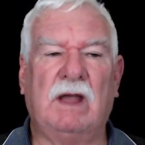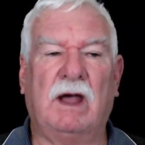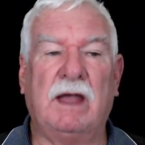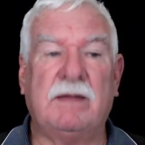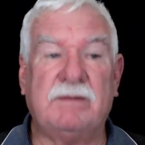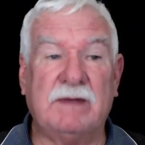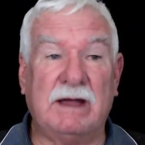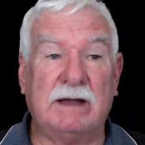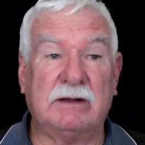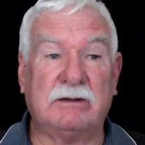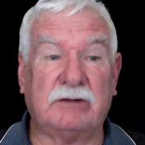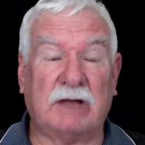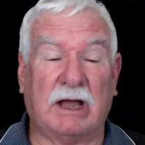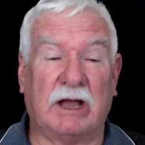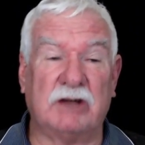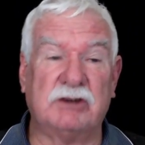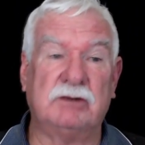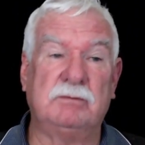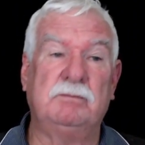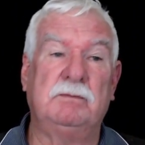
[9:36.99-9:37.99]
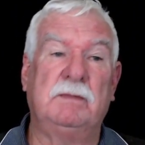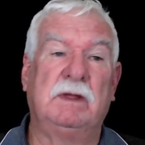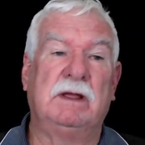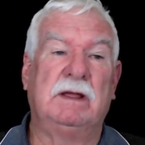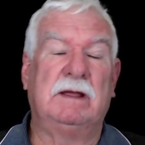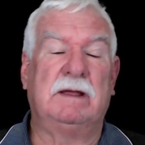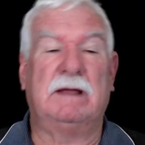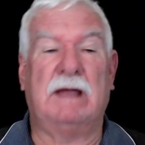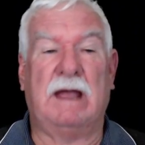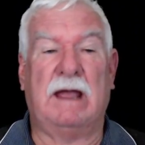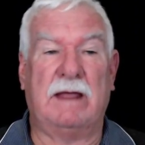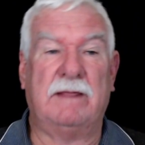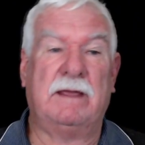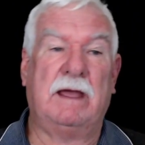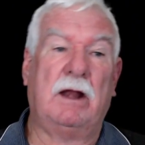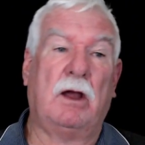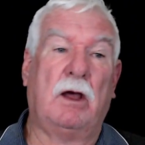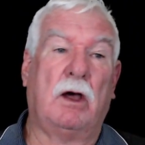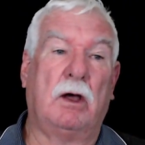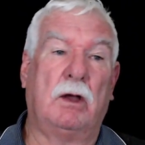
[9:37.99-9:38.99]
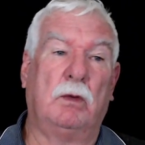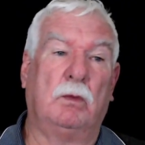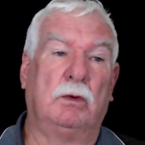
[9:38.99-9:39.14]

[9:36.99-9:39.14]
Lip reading: have that discussion, and then I